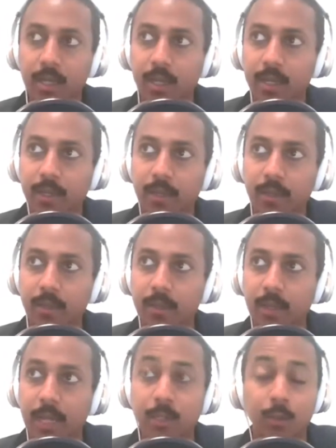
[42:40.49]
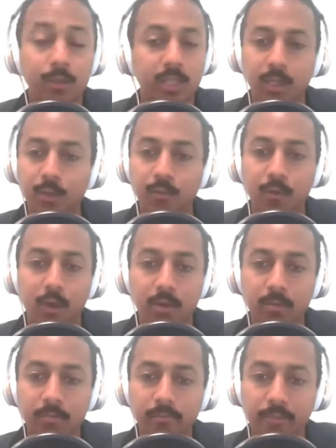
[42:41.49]
I, I don't think you're
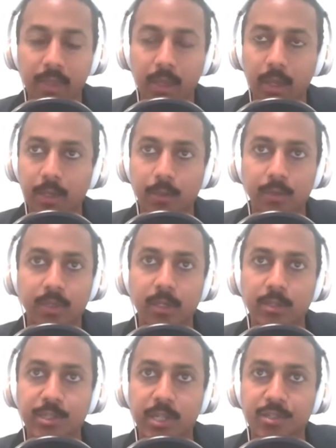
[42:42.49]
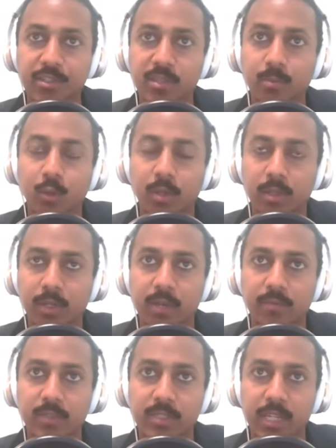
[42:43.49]
wrong. And I don't think you're changing the mood of the
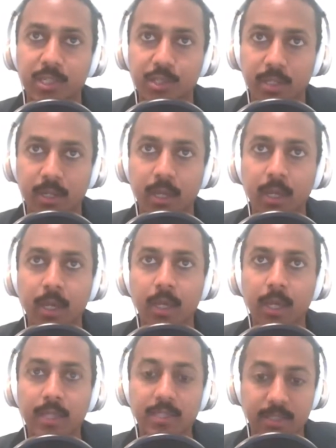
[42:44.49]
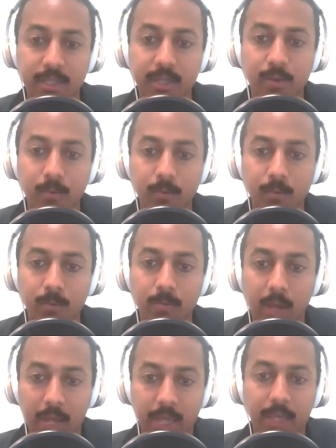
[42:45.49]
conversation. As I said,
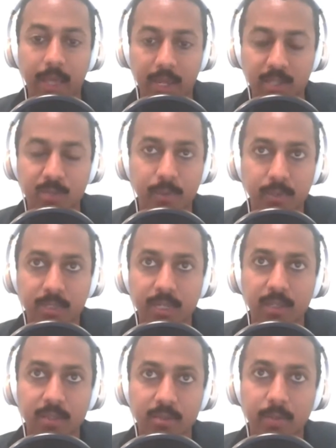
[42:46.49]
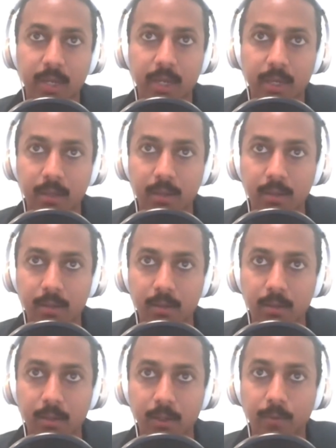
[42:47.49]
my expertise, my
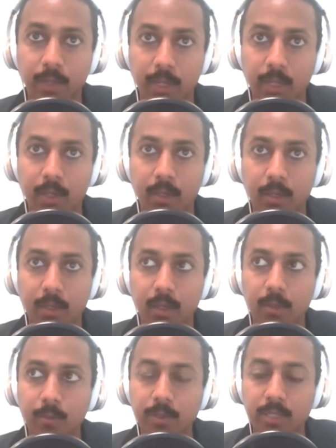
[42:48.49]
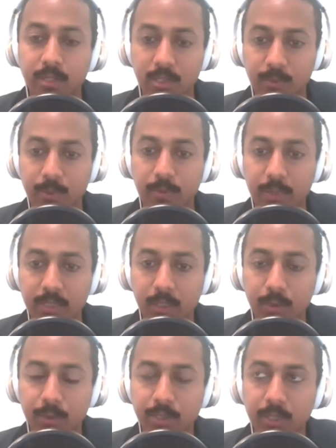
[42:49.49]
degree was in dispute
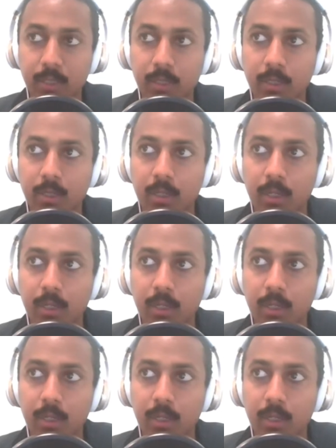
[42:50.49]
resolution.